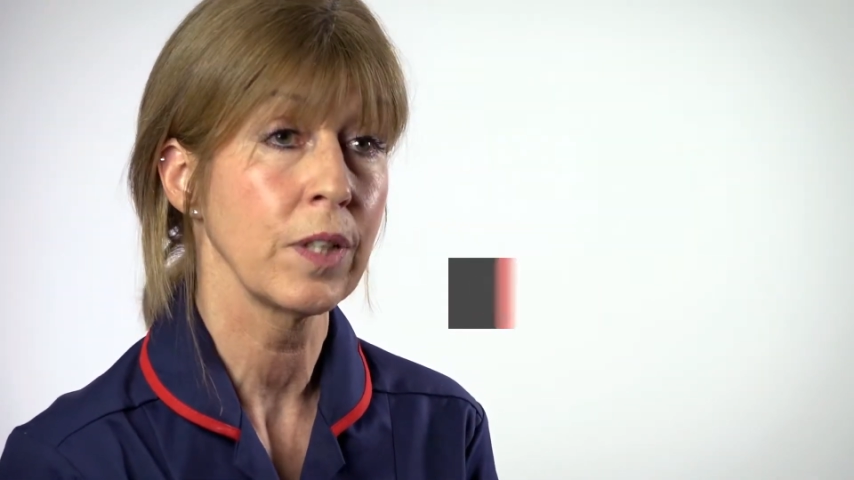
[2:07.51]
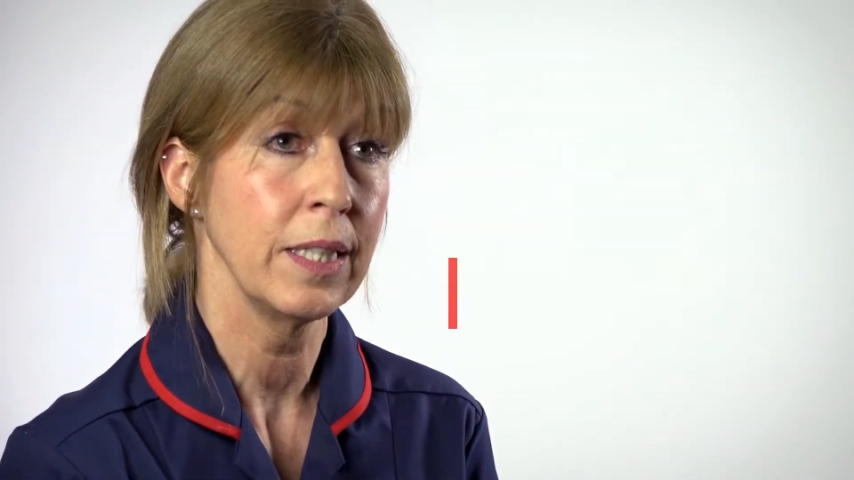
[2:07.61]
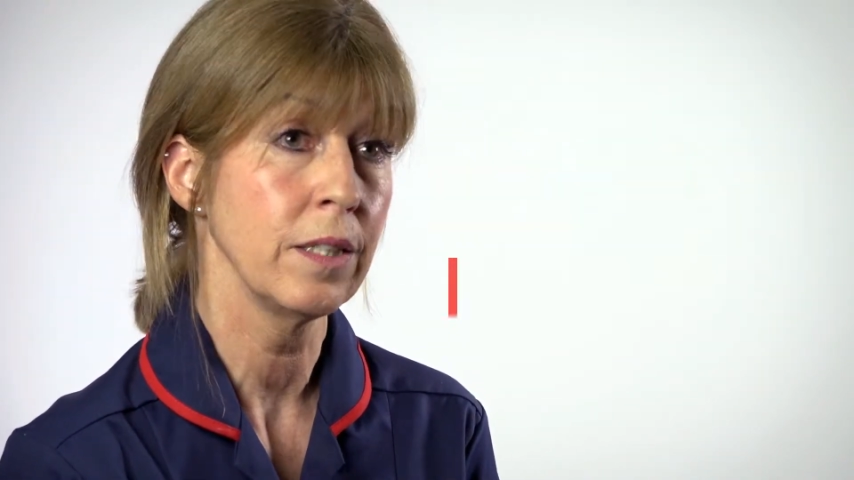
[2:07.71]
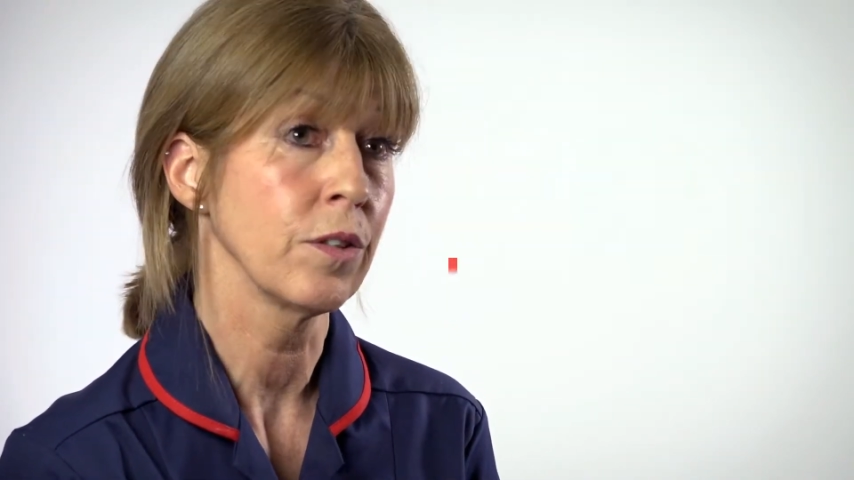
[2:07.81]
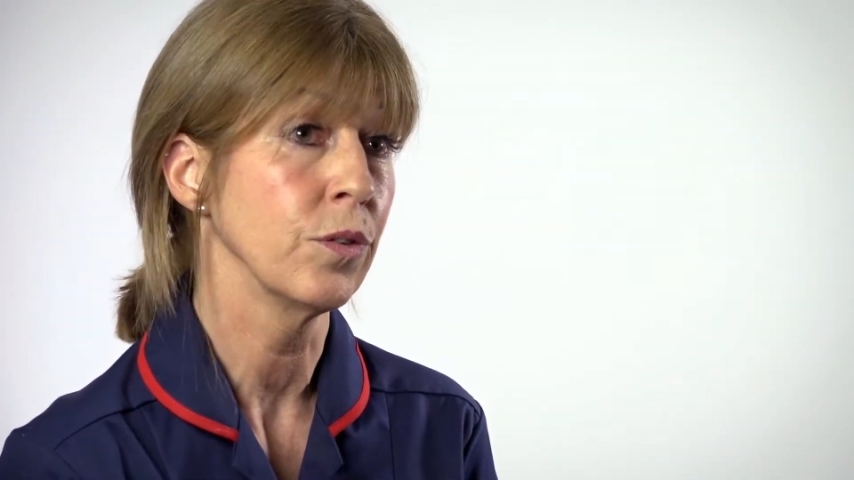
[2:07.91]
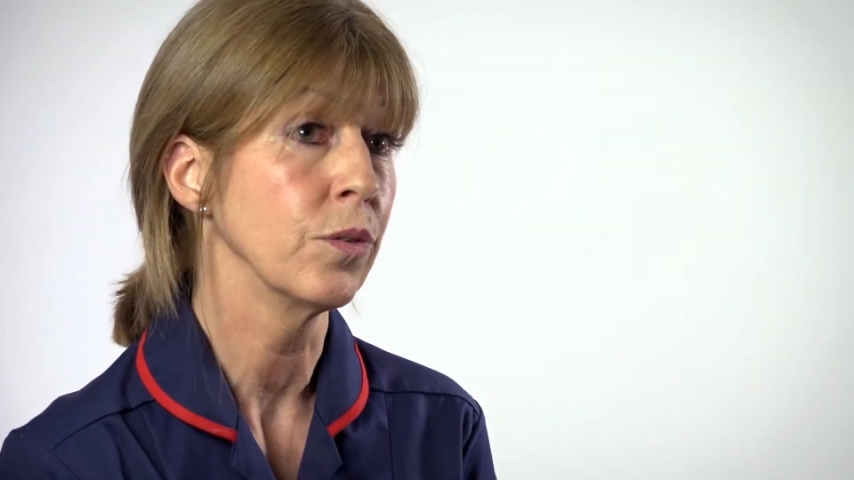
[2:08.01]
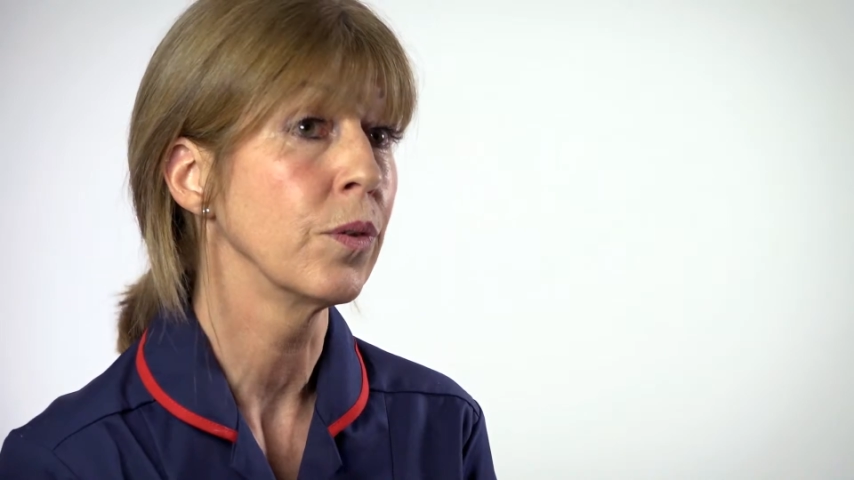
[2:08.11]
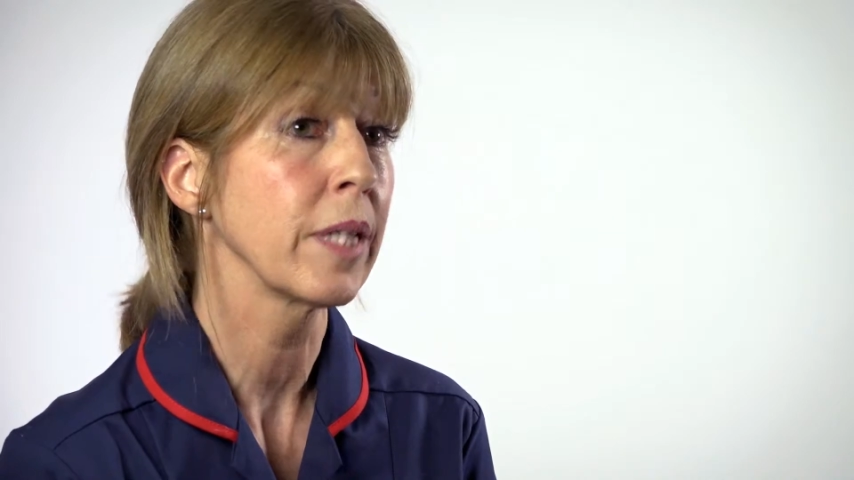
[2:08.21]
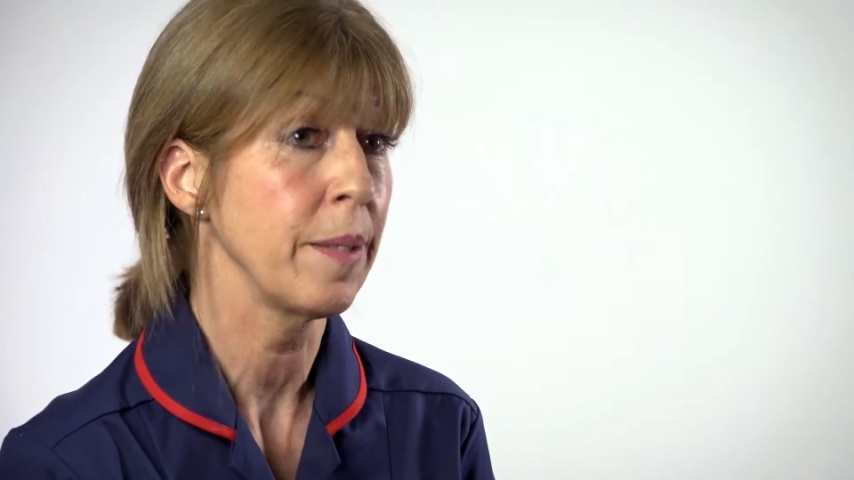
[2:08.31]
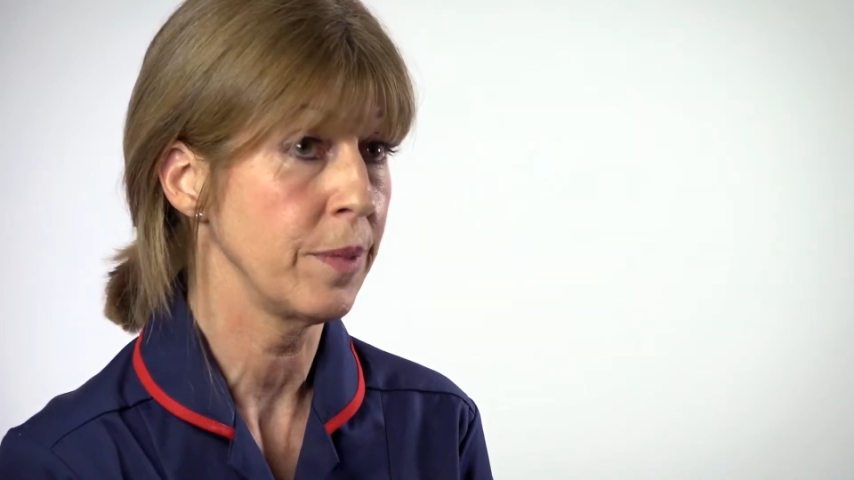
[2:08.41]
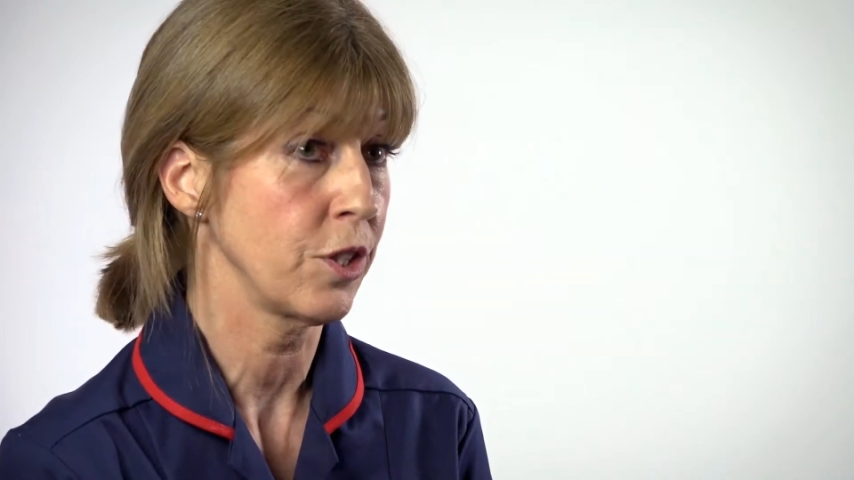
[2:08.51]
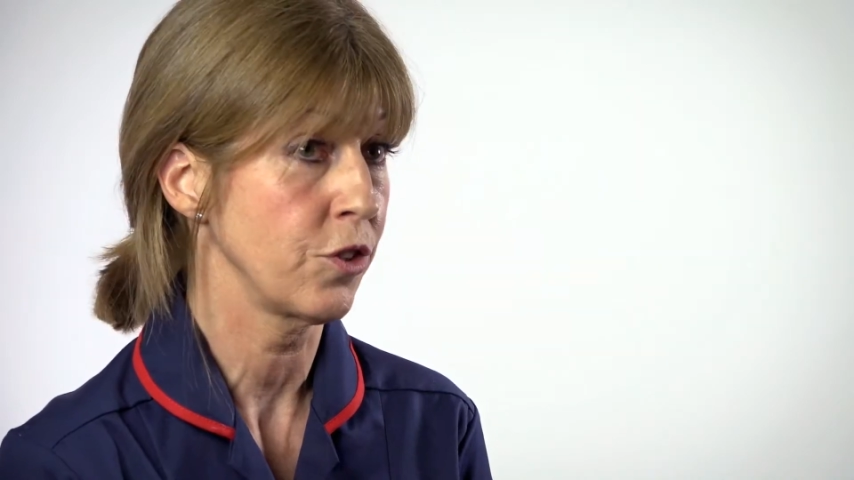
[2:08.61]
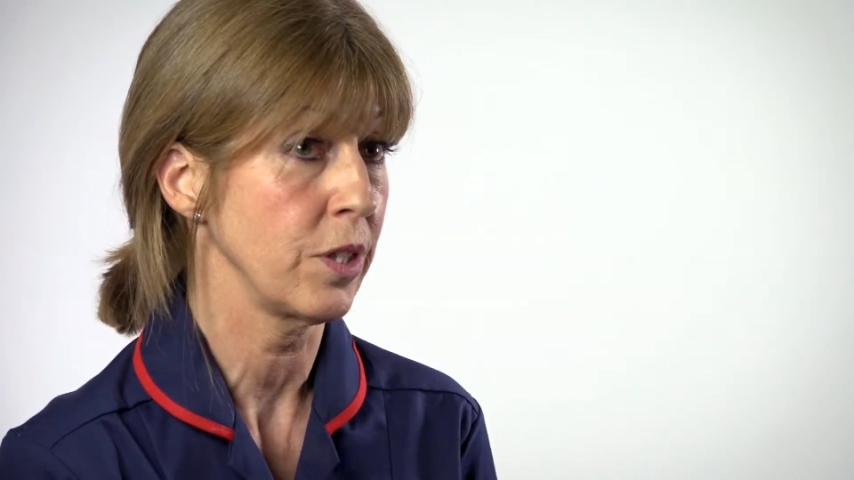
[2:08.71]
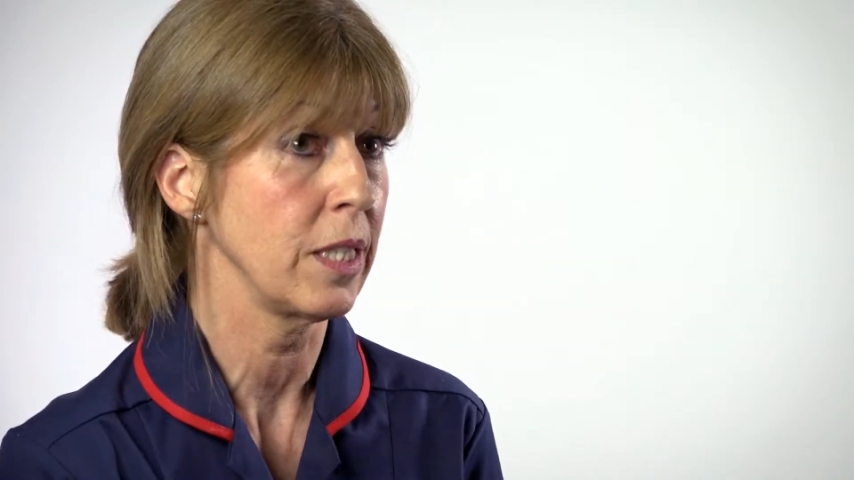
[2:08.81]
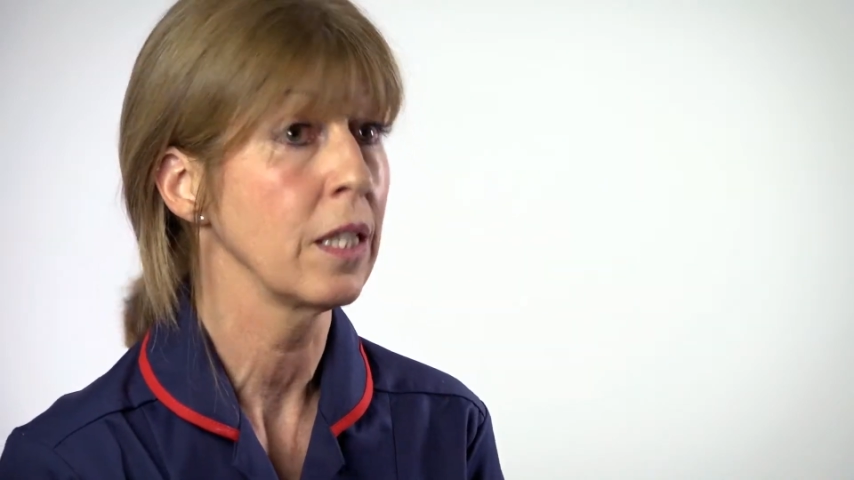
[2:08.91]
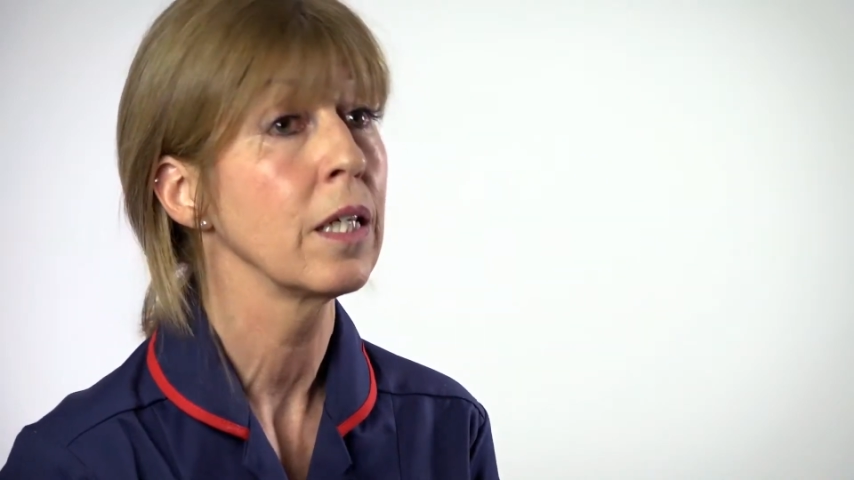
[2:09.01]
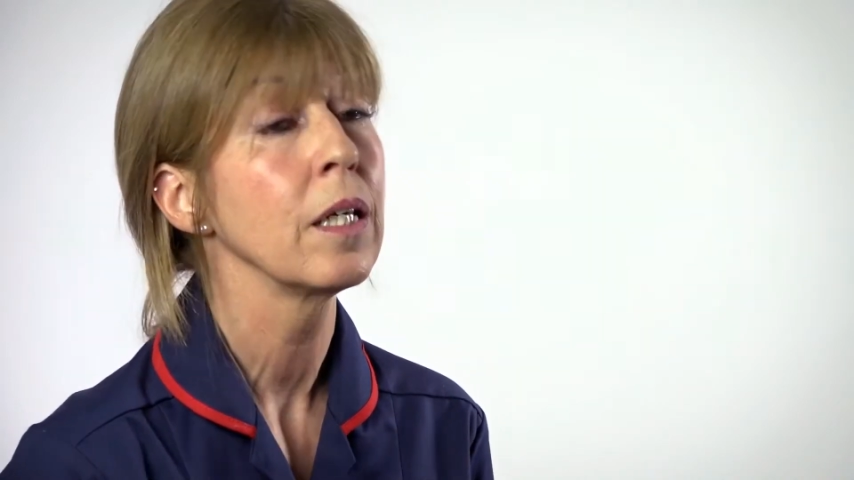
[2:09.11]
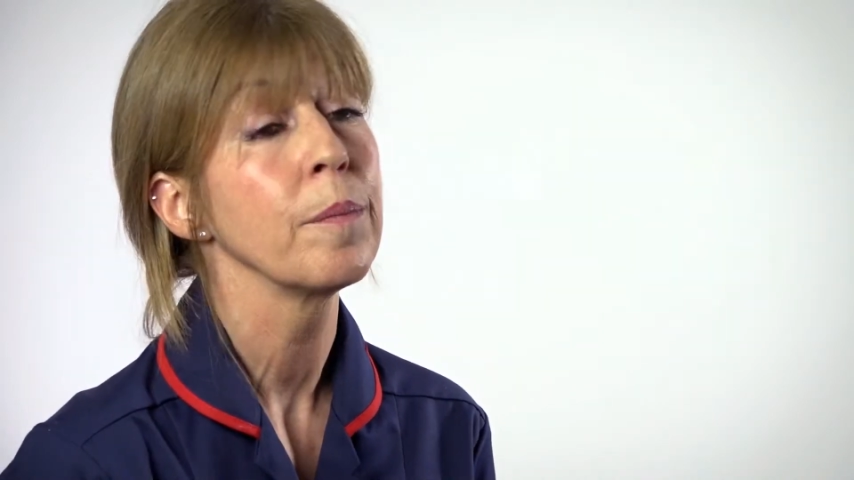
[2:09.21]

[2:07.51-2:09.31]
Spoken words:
Clinical Chemistry,